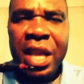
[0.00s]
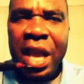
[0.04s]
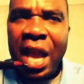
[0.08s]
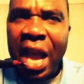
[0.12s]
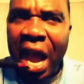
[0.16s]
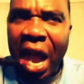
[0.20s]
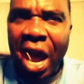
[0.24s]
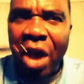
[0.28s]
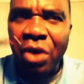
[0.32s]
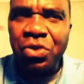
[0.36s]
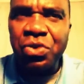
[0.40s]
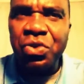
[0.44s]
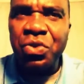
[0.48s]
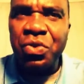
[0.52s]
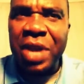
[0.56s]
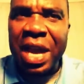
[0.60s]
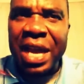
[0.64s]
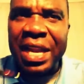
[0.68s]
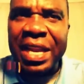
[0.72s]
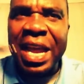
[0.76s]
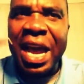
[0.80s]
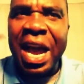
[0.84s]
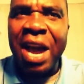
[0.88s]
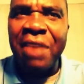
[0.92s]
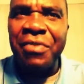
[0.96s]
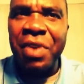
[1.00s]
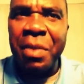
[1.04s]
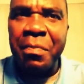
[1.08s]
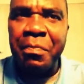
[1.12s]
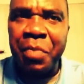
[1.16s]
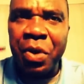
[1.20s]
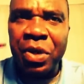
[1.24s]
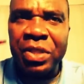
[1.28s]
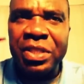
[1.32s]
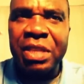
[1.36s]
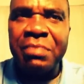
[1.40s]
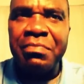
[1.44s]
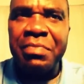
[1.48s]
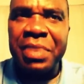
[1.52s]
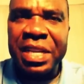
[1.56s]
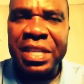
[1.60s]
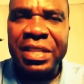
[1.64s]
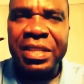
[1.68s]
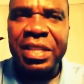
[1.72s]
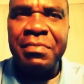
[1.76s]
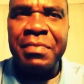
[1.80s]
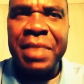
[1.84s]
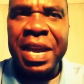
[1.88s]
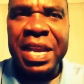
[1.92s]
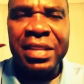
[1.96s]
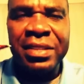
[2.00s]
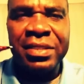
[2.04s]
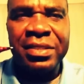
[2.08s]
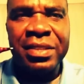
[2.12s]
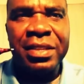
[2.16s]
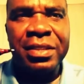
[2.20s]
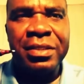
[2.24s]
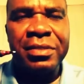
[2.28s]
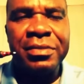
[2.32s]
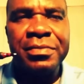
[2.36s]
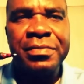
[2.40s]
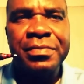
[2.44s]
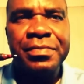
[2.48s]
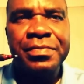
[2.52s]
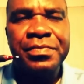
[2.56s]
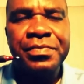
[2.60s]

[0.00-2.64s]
How you can have a possibility mindset.